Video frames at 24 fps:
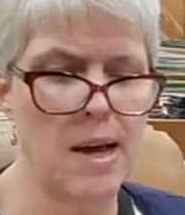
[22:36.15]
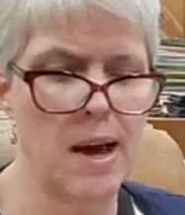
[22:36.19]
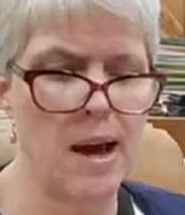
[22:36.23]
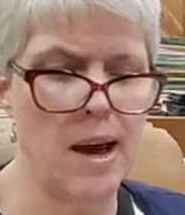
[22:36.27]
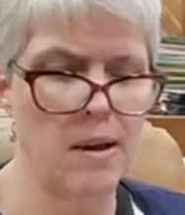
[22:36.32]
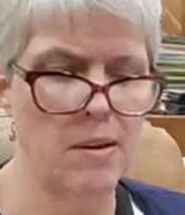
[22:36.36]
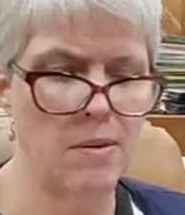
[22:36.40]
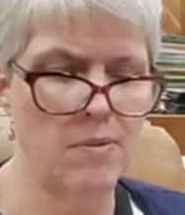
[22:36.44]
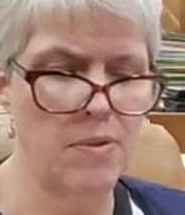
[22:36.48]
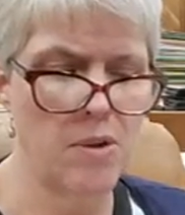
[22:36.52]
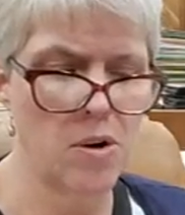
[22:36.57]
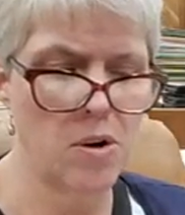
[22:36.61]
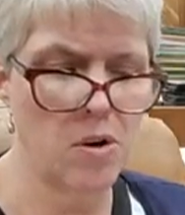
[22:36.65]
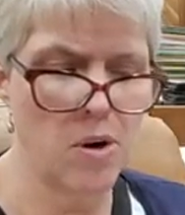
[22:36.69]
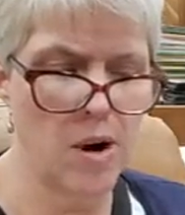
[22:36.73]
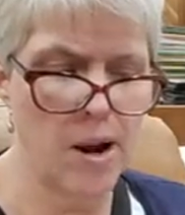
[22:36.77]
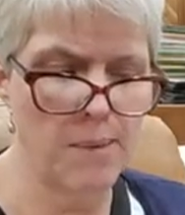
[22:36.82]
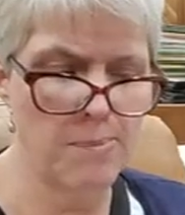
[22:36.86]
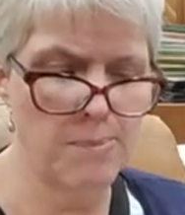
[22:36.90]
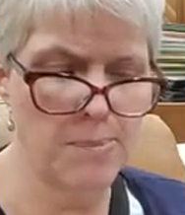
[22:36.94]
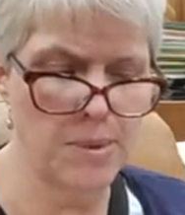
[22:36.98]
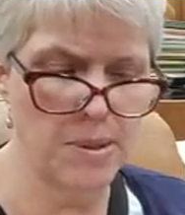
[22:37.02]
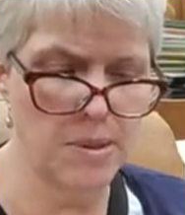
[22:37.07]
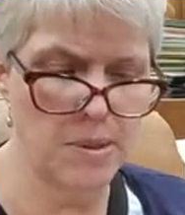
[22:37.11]
out of their
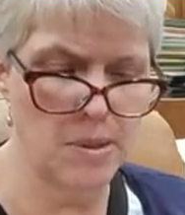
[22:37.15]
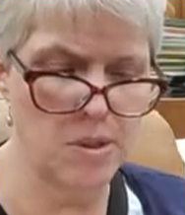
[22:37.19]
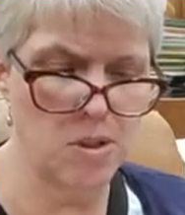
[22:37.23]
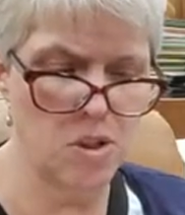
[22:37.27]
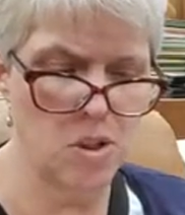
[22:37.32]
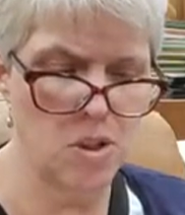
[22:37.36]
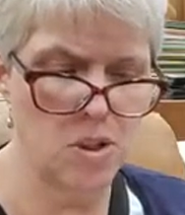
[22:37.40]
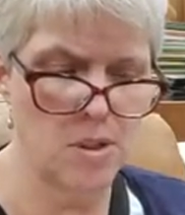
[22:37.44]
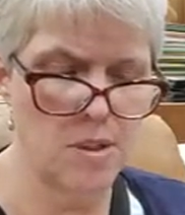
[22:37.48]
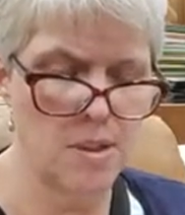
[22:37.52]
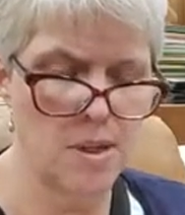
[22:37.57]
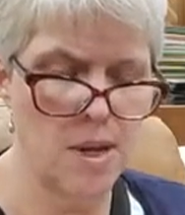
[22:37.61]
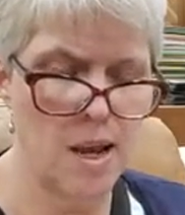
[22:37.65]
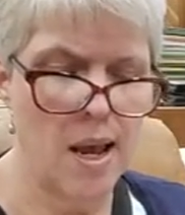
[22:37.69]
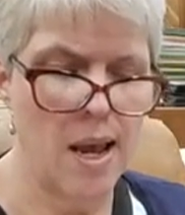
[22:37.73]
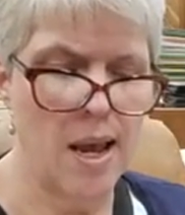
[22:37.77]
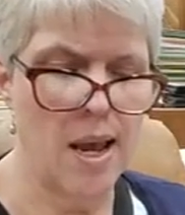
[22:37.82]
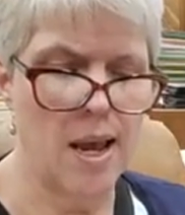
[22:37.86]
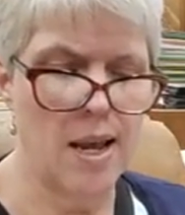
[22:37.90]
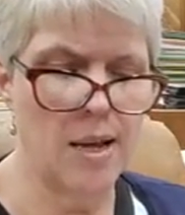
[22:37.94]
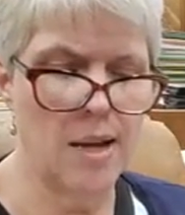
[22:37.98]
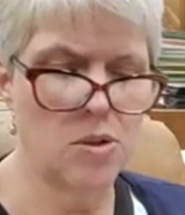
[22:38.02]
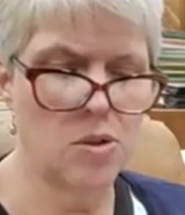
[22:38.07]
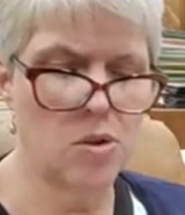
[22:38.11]
cramped positions
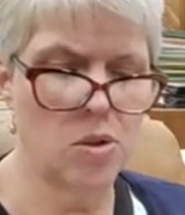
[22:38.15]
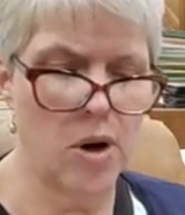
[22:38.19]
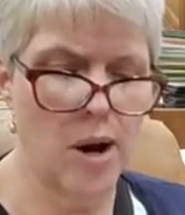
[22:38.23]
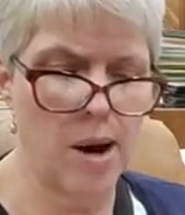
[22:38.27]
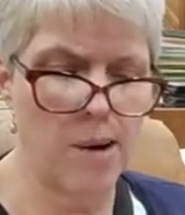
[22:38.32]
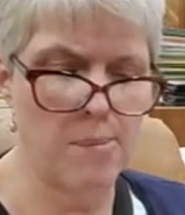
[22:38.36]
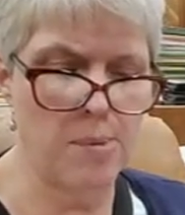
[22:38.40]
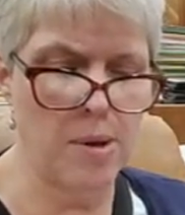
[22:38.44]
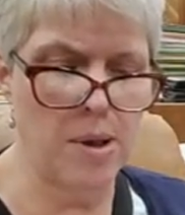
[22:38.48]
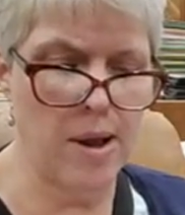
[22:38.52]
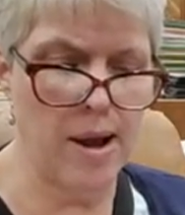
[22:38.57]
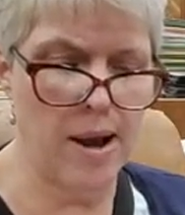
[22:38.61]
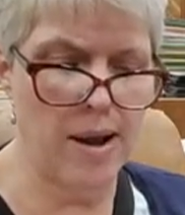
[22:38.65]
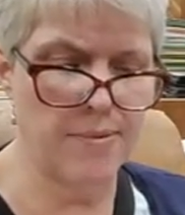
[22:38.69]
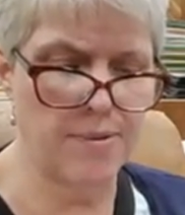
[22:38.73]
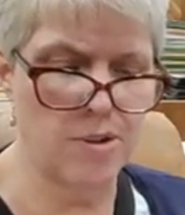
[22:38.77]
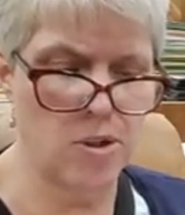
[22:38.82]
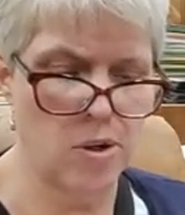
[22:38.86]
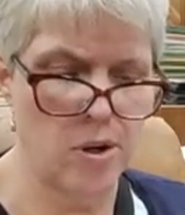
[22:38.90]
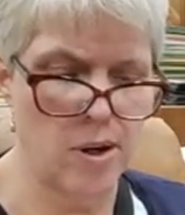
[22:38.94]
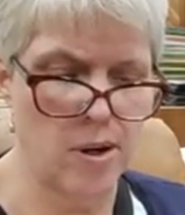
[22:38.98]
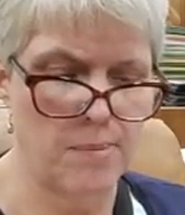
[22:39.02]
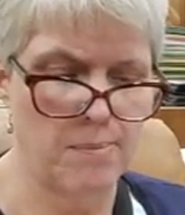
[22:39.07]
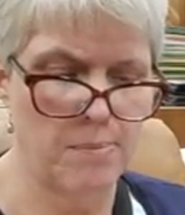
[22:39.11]
and scramble after
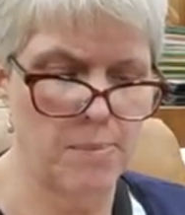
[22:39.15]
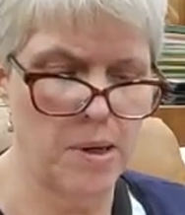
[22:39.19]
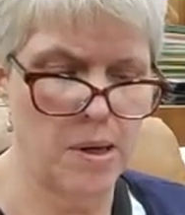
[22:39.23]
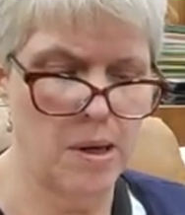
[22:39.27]
him.